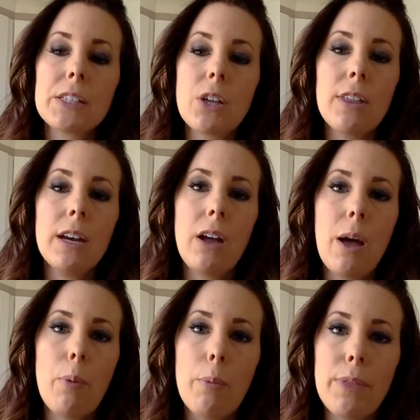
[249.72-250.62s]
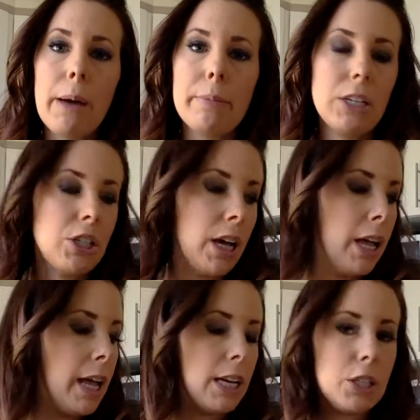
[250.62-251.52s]
So then I pop that mixture
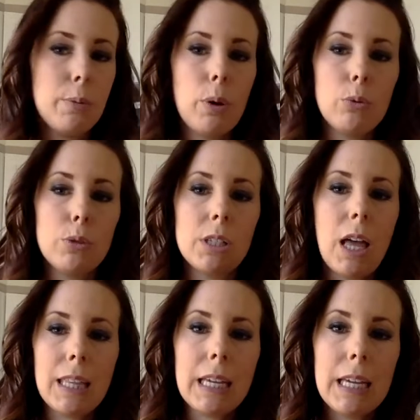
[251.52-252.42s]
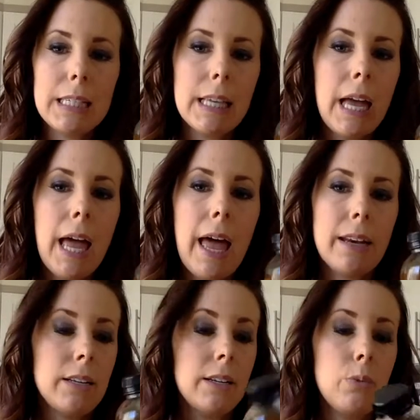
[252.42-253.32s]
into bottles like these,
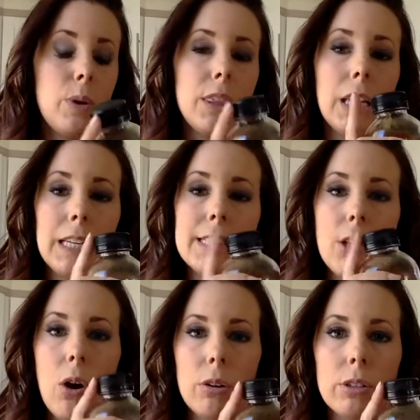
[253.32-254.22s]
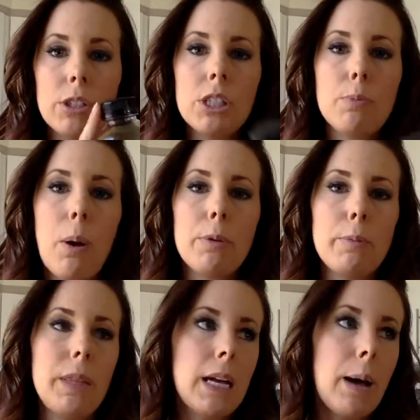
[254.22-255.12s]
and with the lids on, just pop
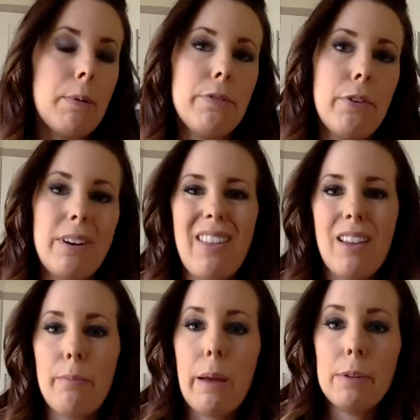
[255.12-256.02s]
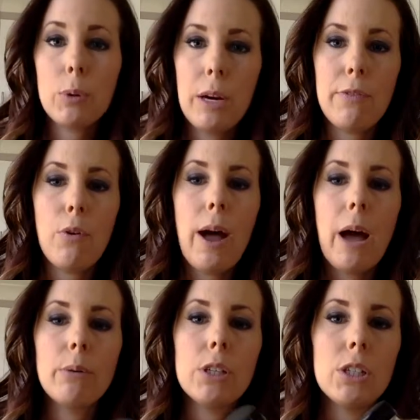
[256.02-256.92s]
them in the cupboard for another maybe 24
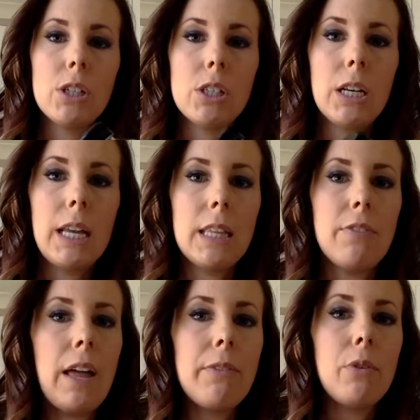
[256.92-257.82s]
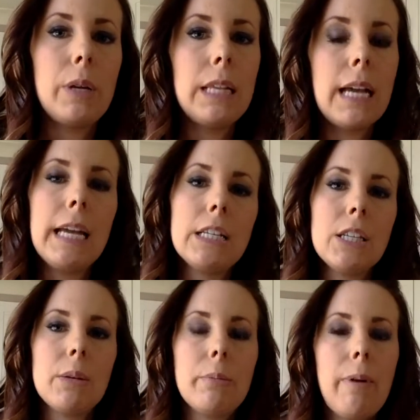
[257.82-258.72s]
hours just to let the flavour really get
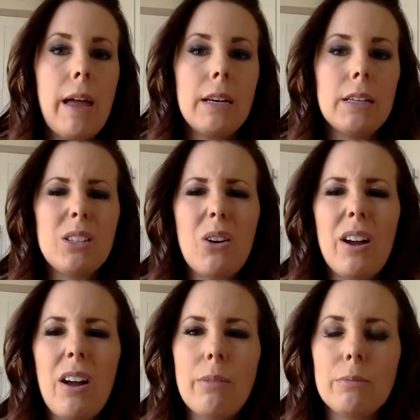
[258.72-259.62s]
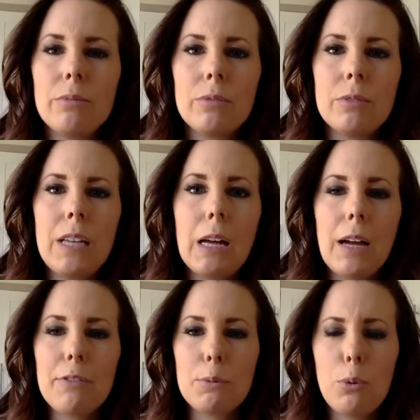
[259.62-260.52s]
into them. And sorry, I'm
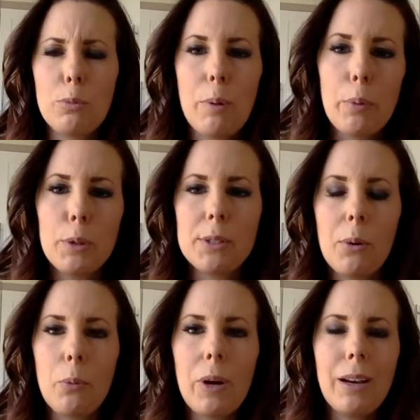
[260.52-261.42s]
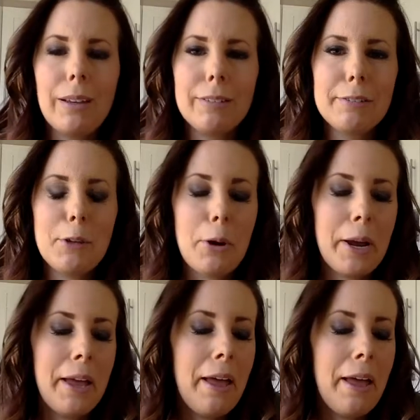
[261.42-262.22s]
uncomfortable with my boots, I'm wiggling, sorry.